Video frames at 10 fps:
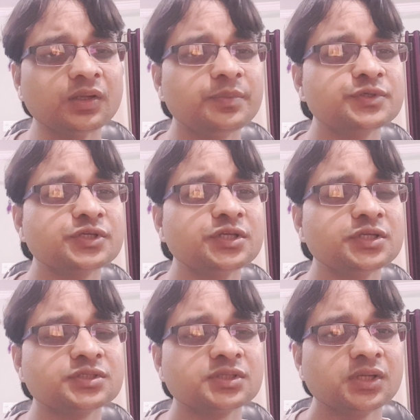patient
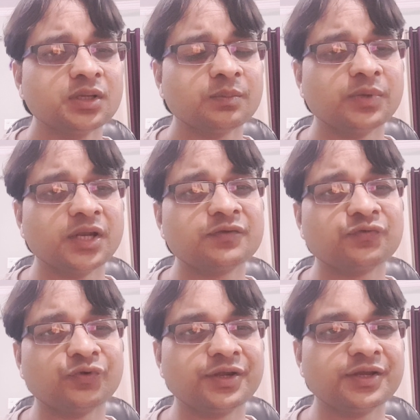is
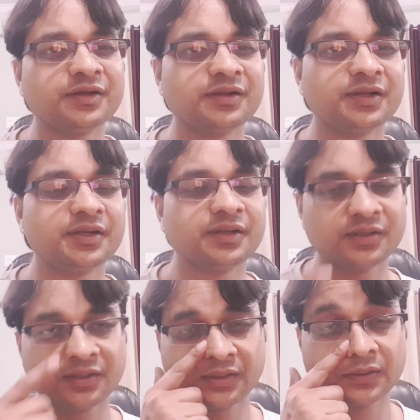blindfolded, and
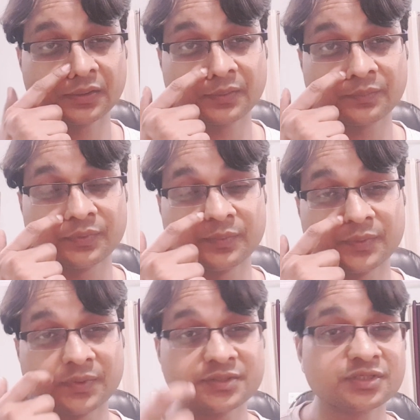we
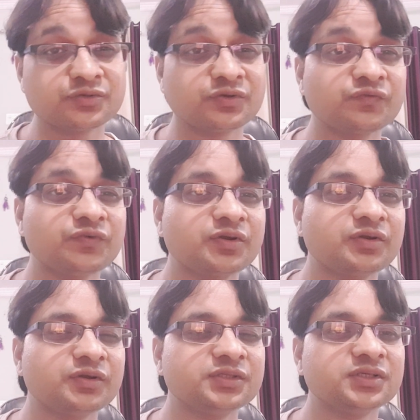place the tuning fork
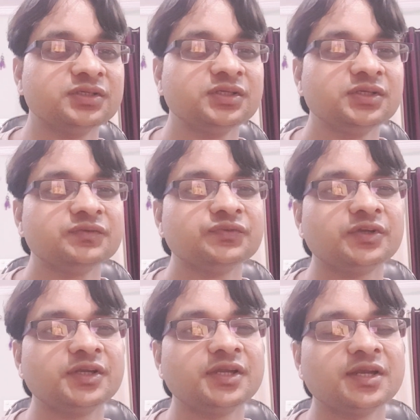on the
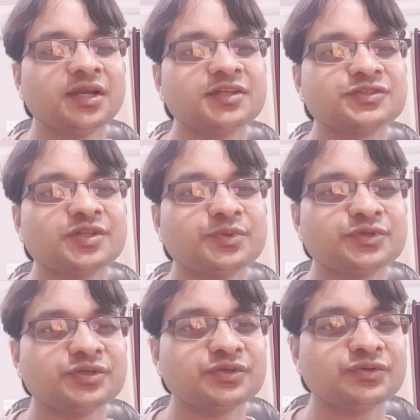forehead and ask the
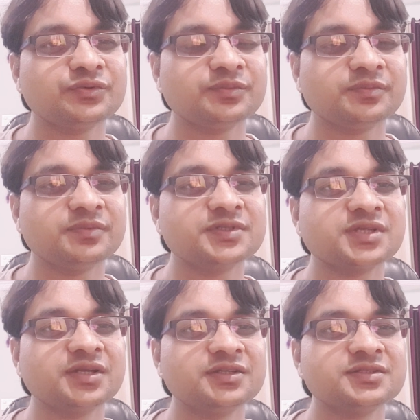patient to which
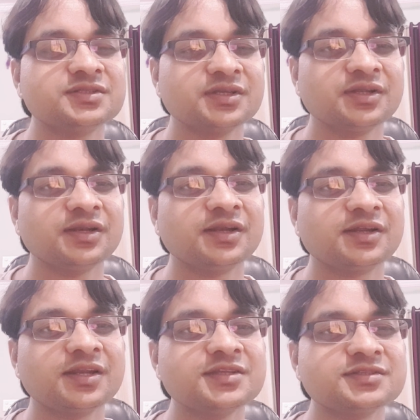side is
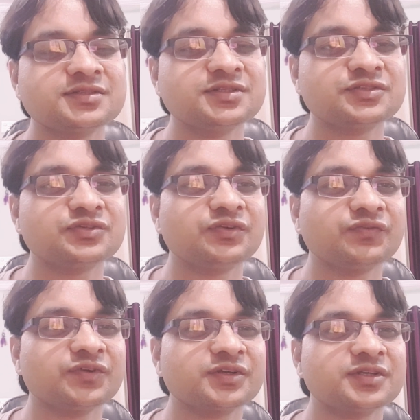lateralize this tuning
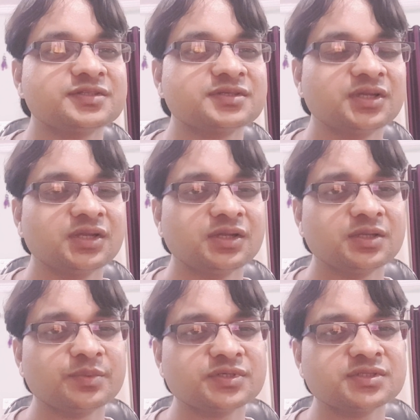fork test. The
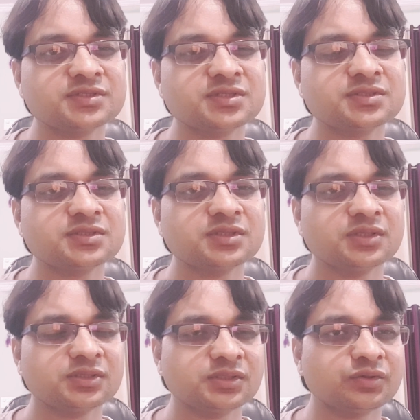patient says
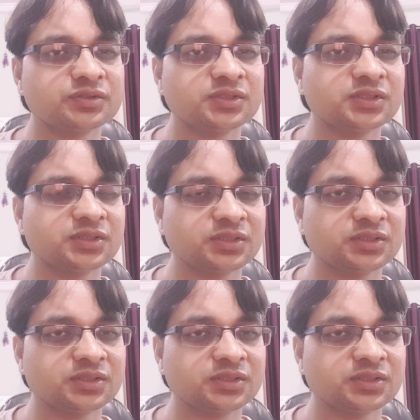on the